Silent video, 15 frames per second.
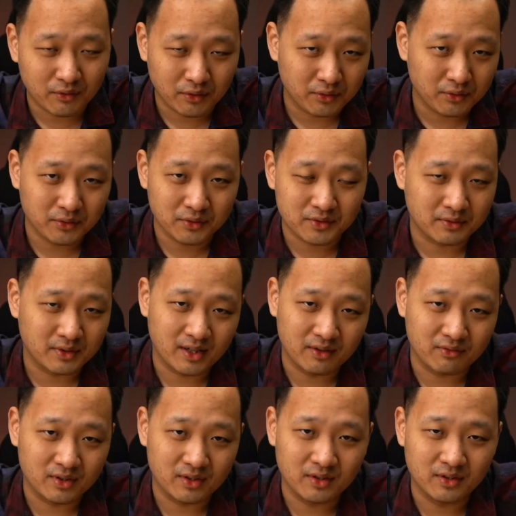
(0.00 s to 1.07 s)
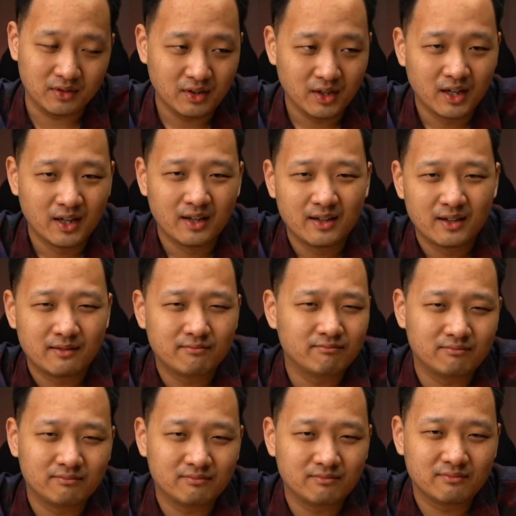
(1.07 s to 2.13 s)
photos or whatever, you
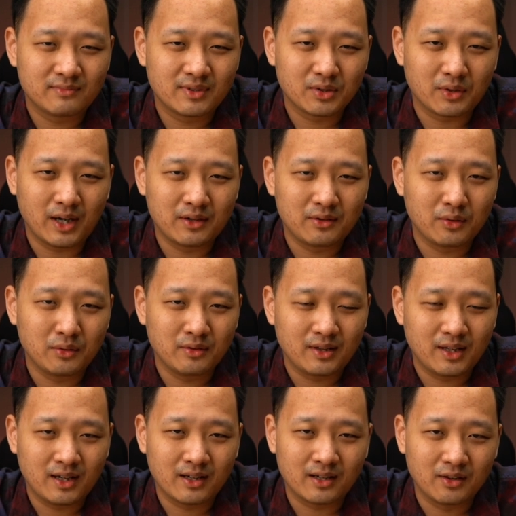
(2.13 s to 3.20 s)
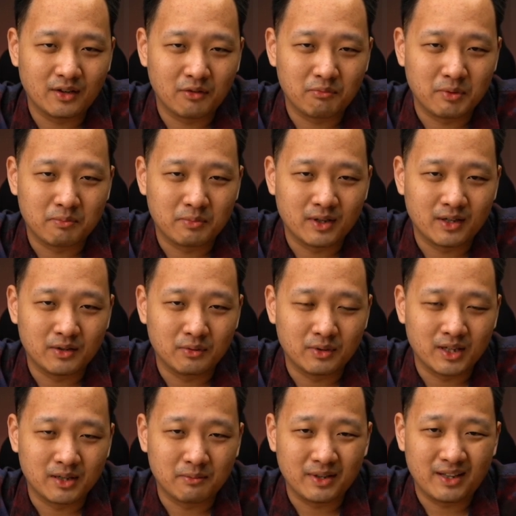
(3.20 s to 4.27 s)
know. So I don't think a lot of people are
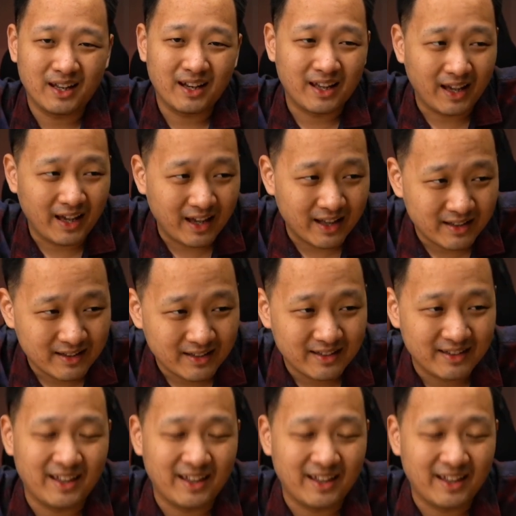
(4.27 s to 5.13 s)
doing it. But then again,